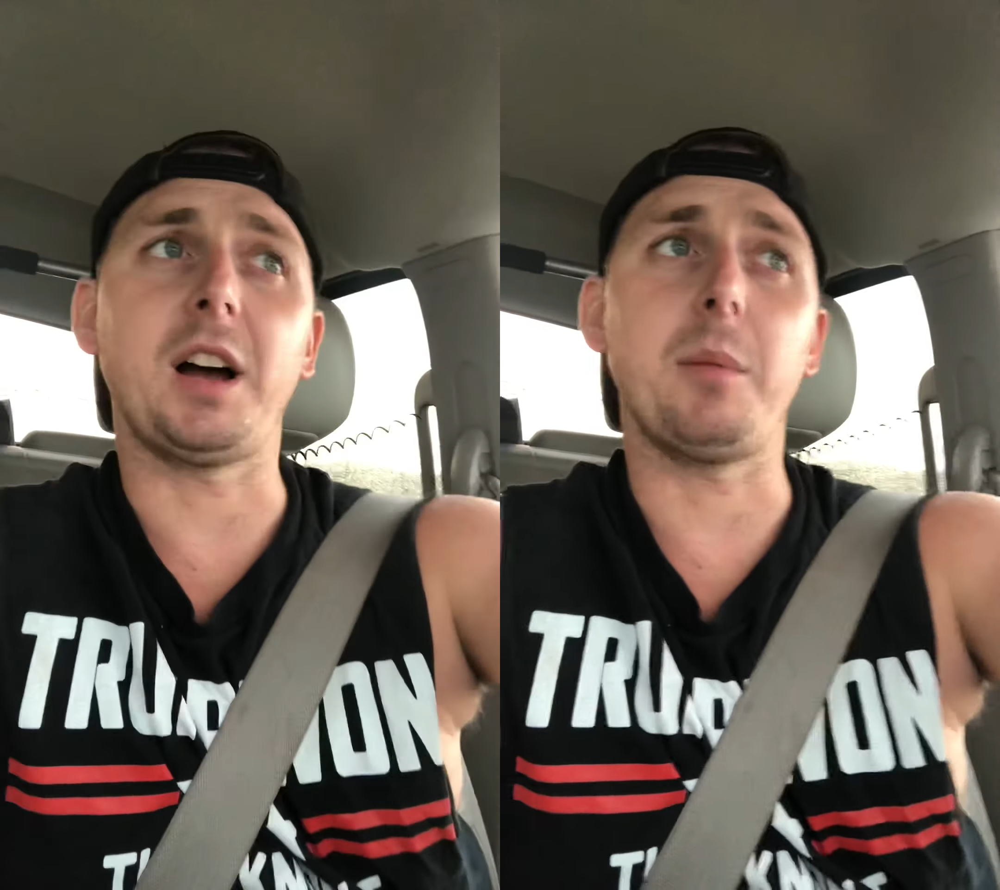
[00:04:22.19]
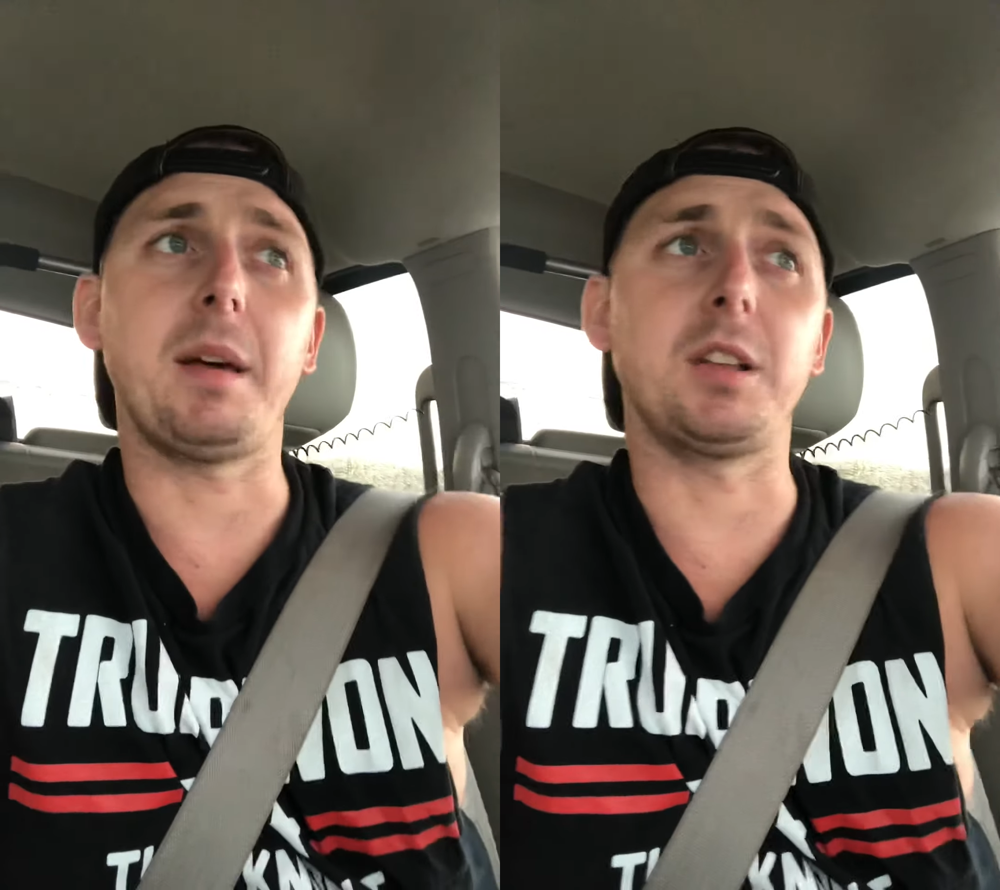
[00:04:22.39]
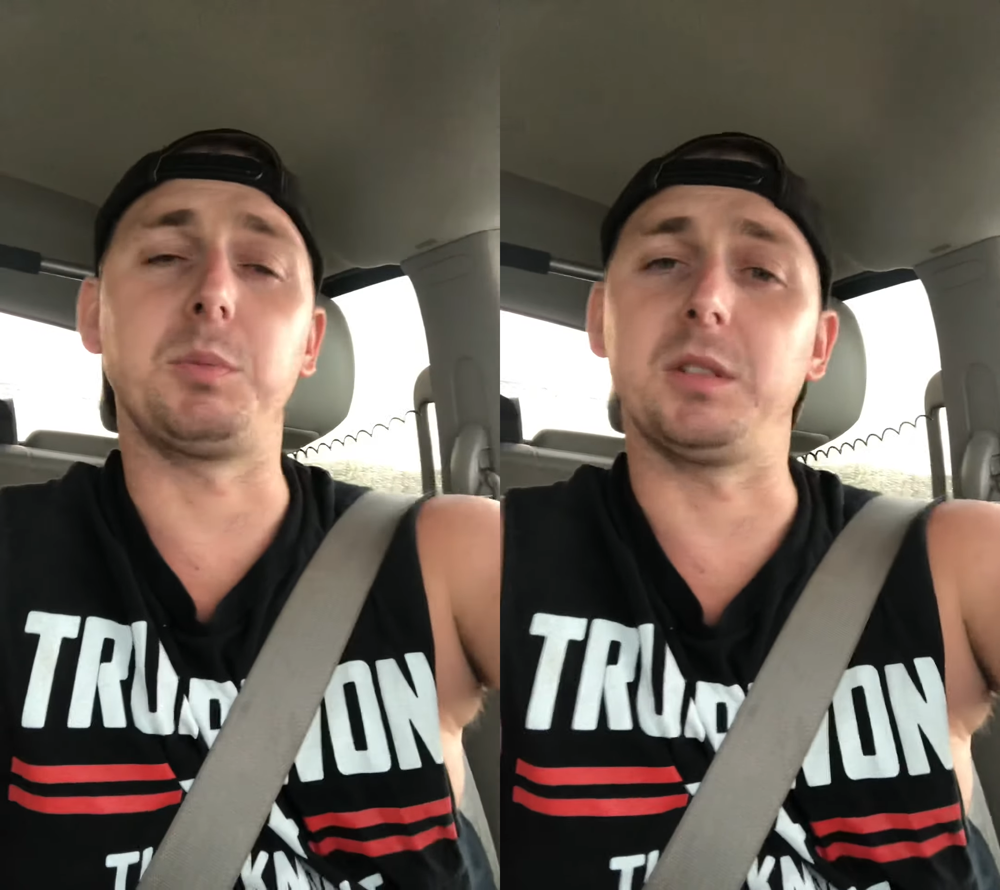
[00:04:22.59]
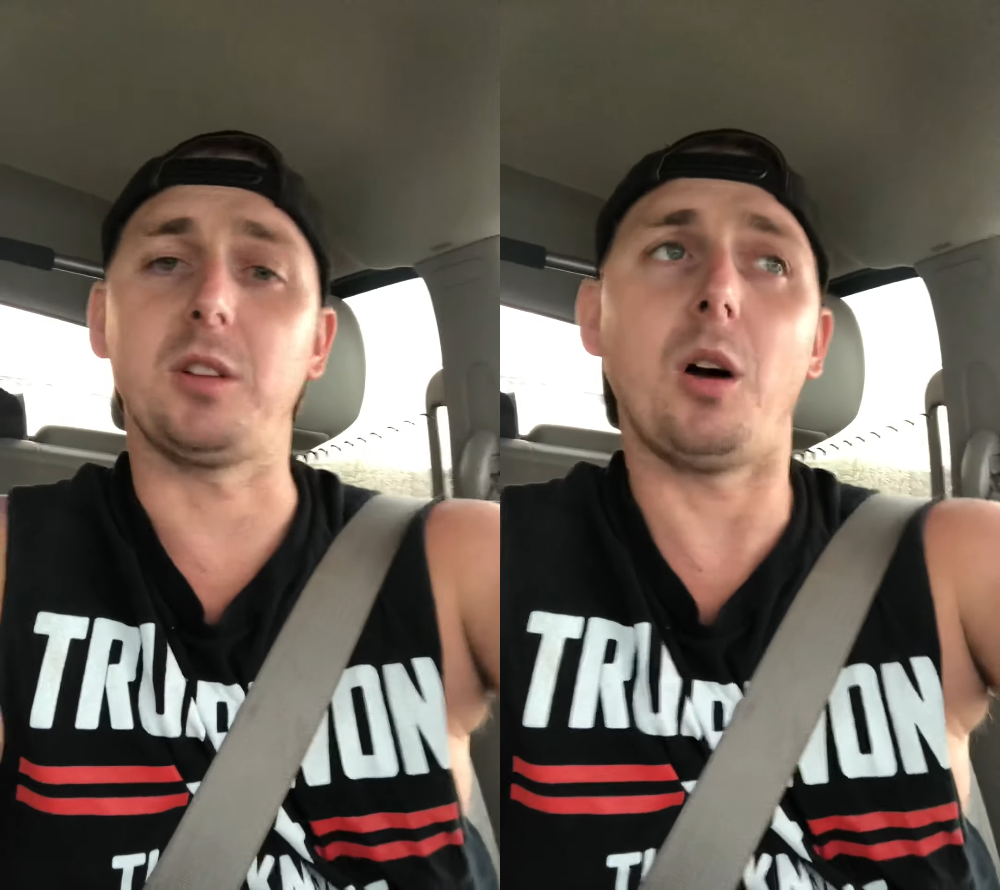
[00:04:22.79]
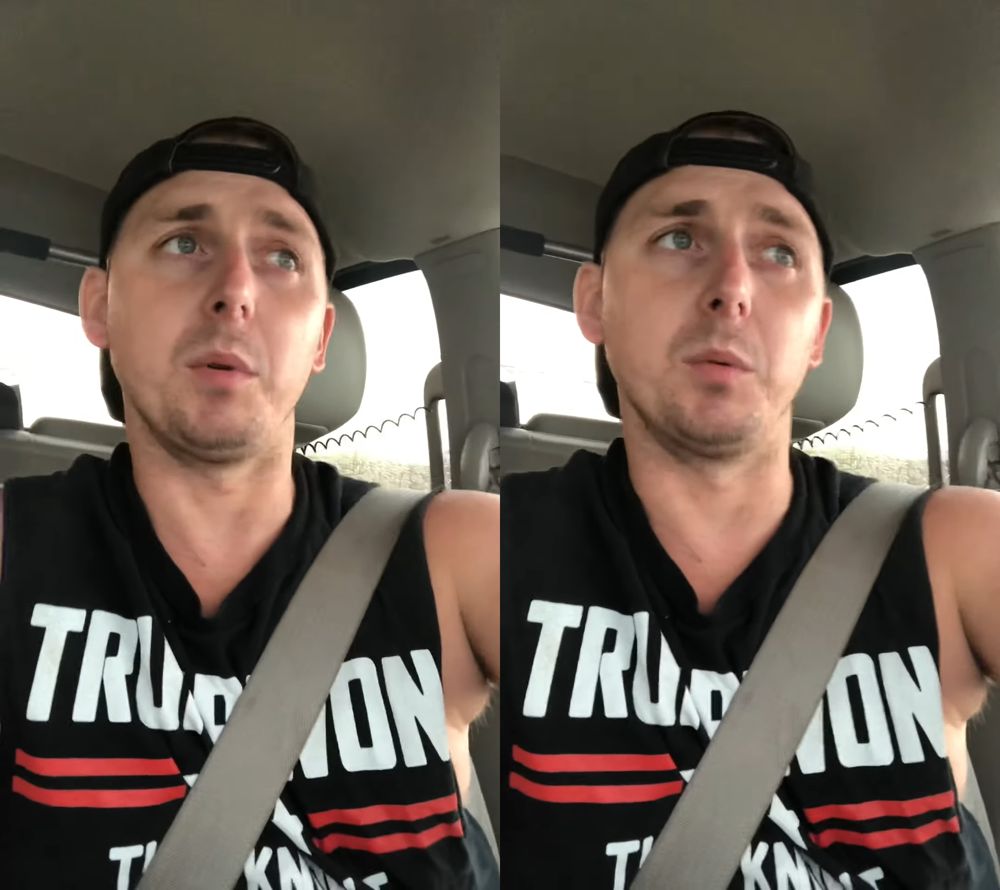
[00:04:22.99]
Taliban as we
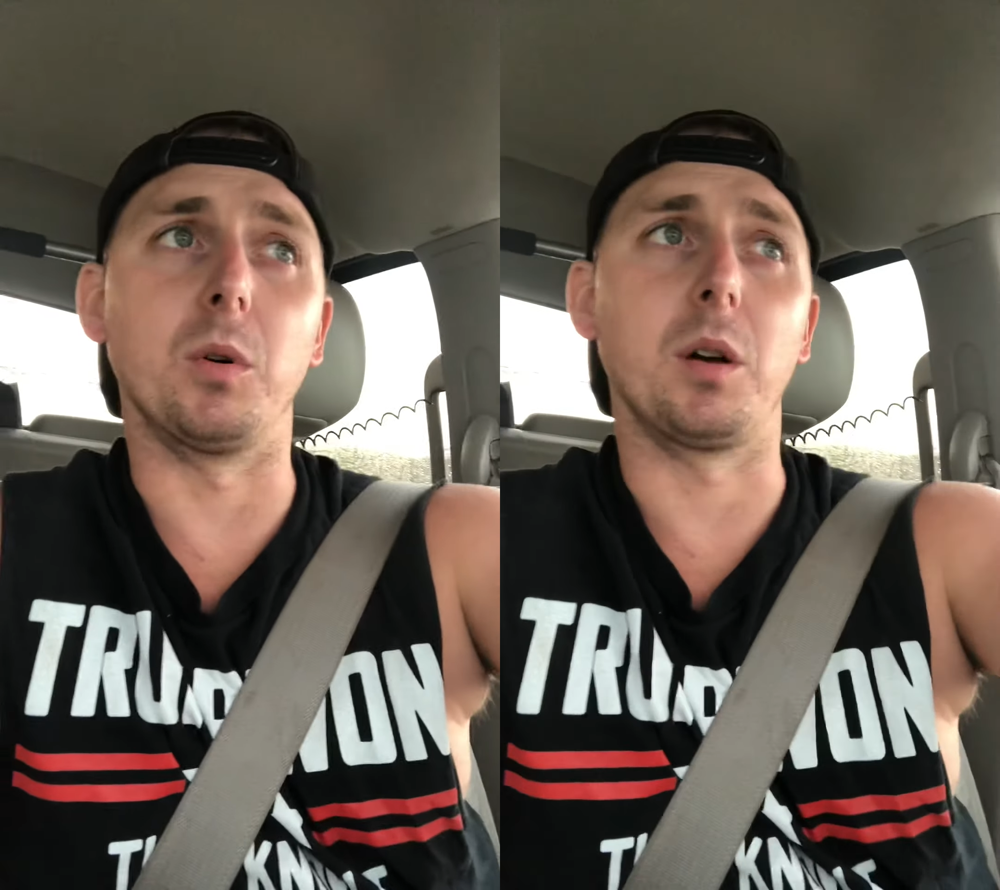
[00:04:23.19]
thought we were?